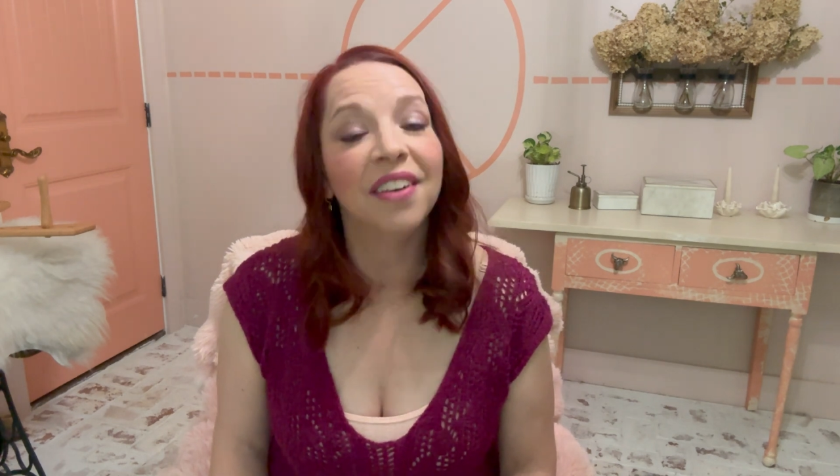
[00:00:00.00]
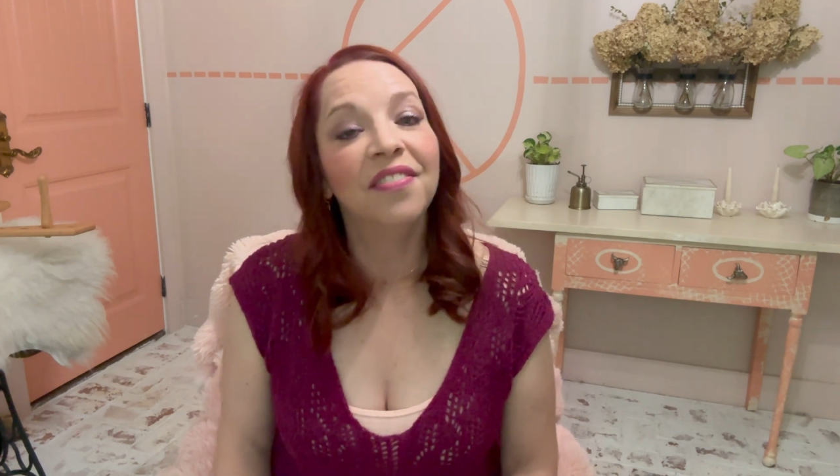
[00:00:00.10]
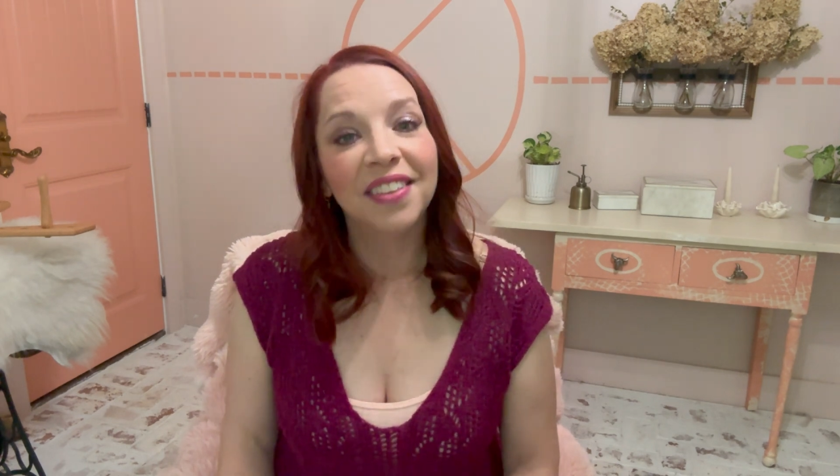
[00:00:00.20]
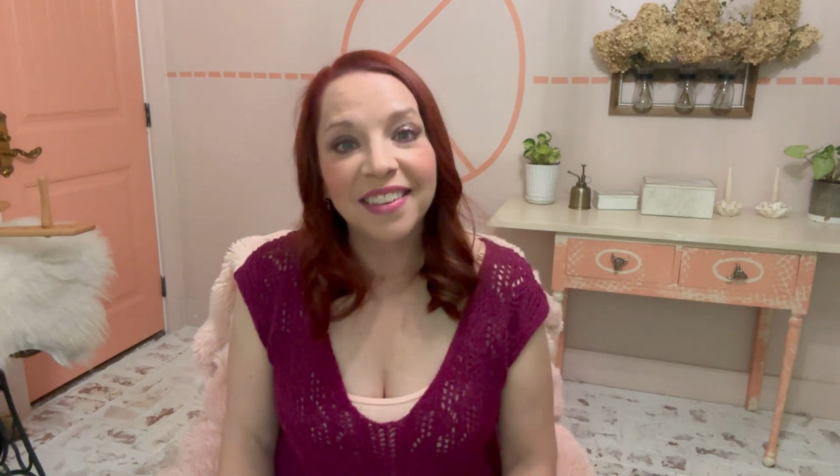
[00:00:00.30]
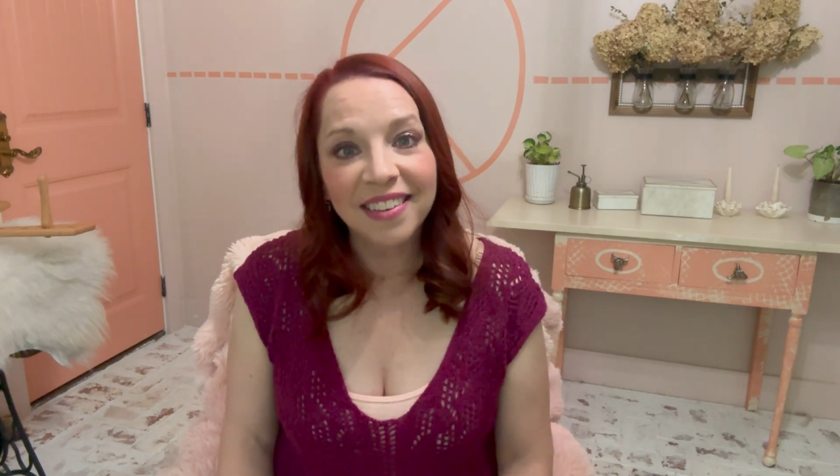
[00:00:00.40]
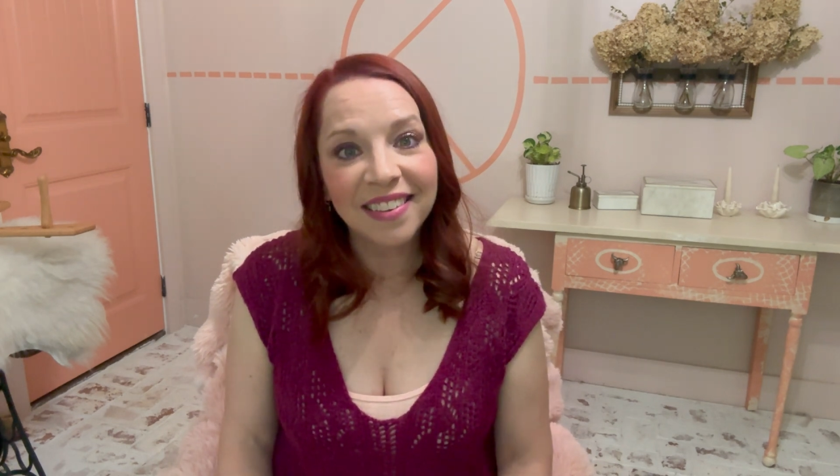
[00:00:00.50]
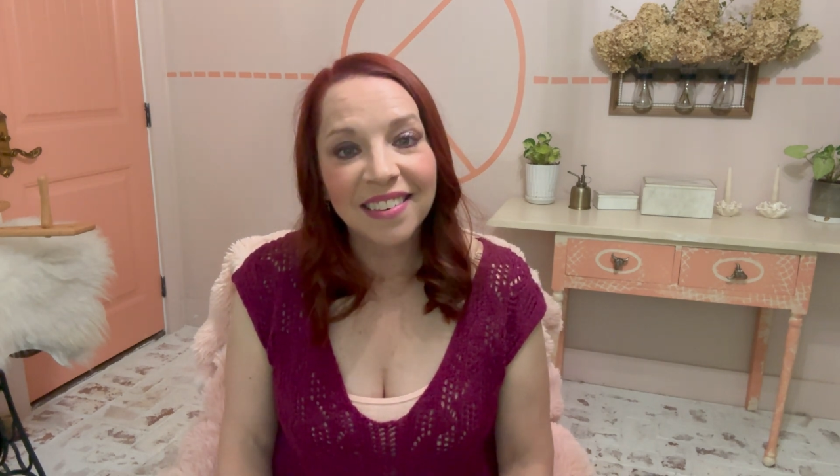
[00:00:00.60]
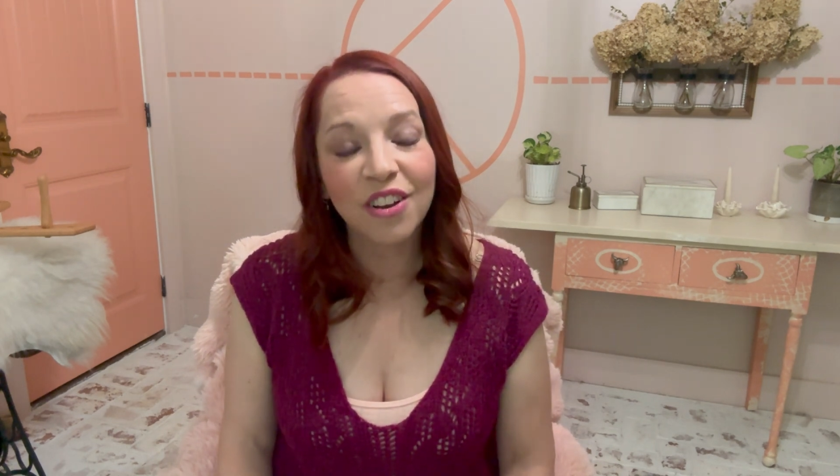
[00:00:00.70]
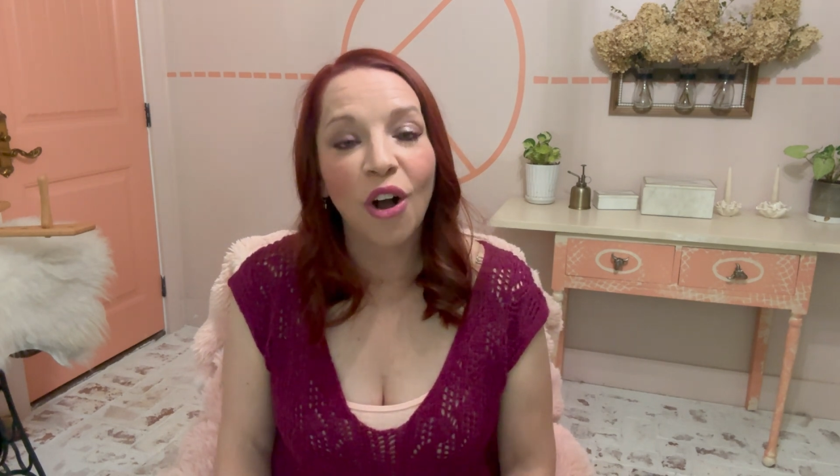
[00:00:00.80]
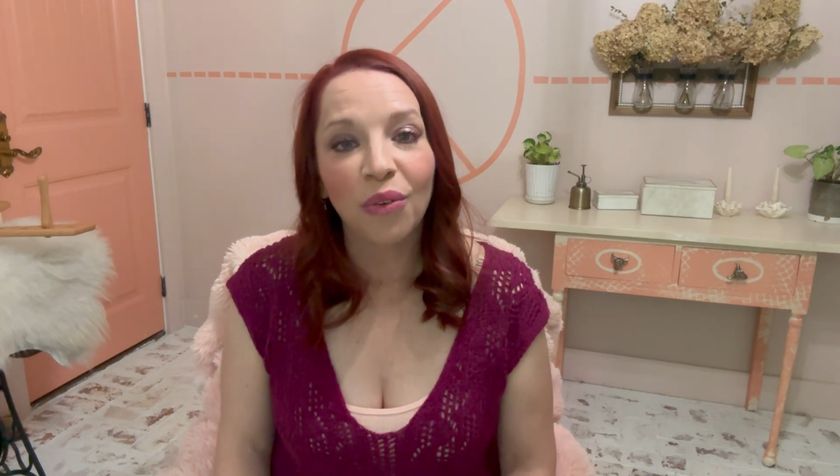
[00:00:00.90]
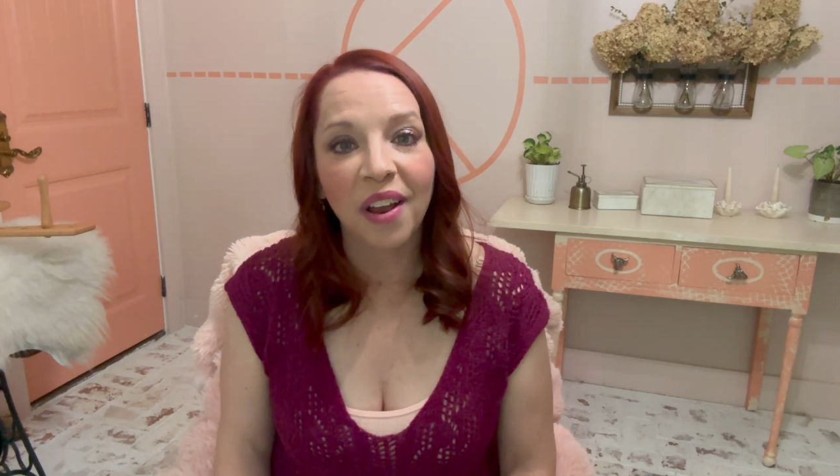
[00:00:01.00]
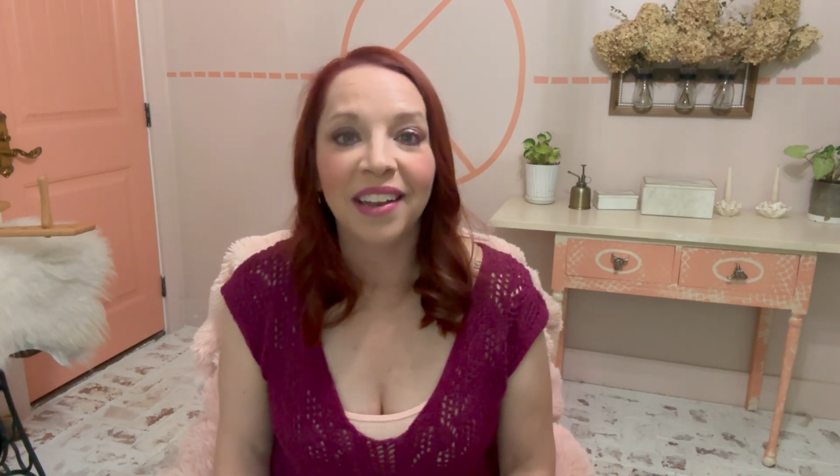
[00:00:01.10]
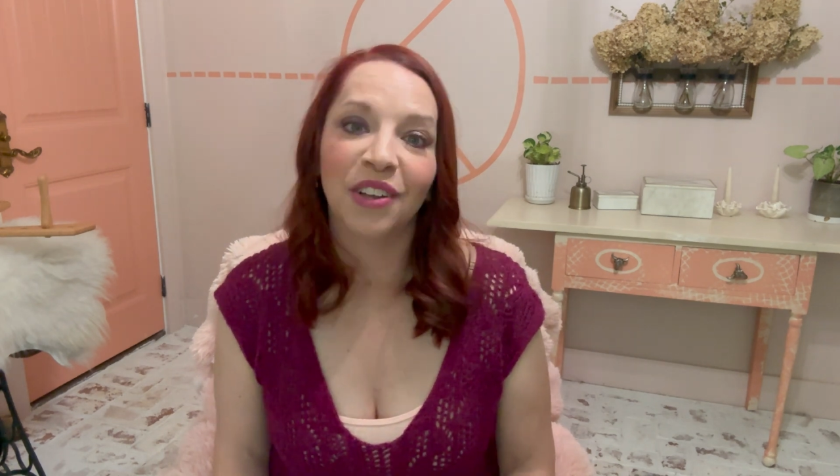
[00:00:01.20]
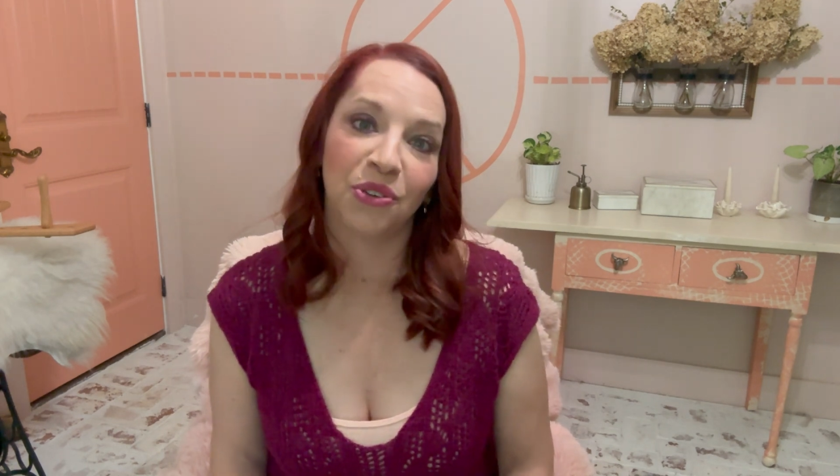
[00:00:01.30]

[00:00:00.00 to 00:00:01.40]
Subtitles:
if this isn't already a